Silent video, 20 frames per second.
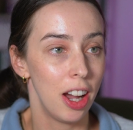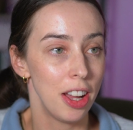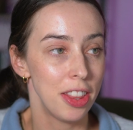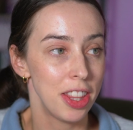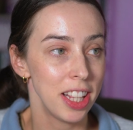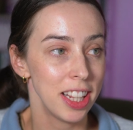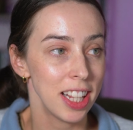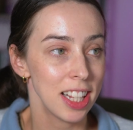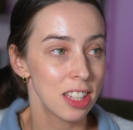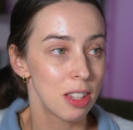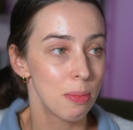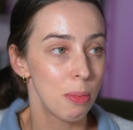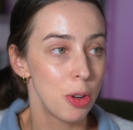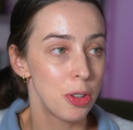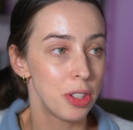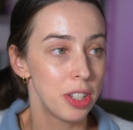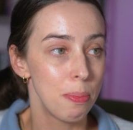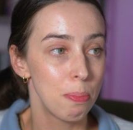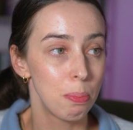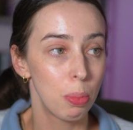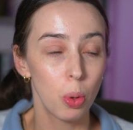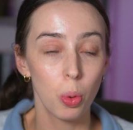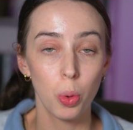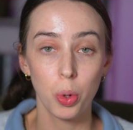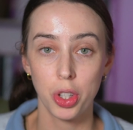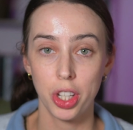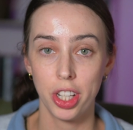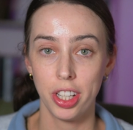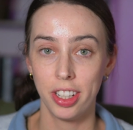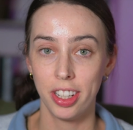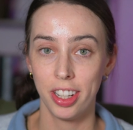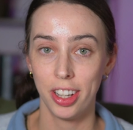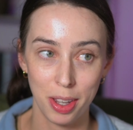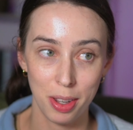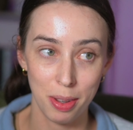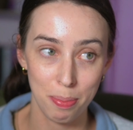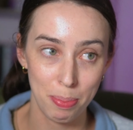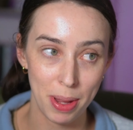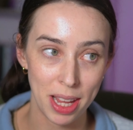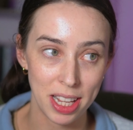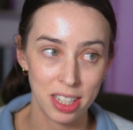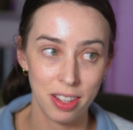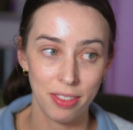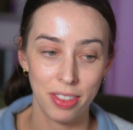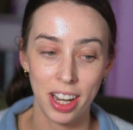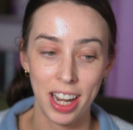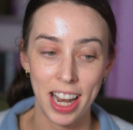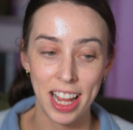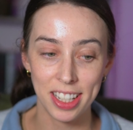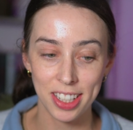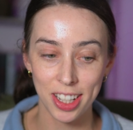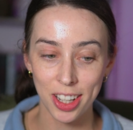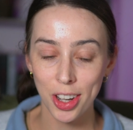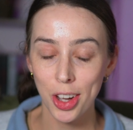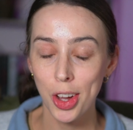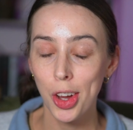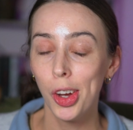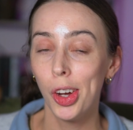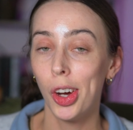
I think that's the most important bits of the letter.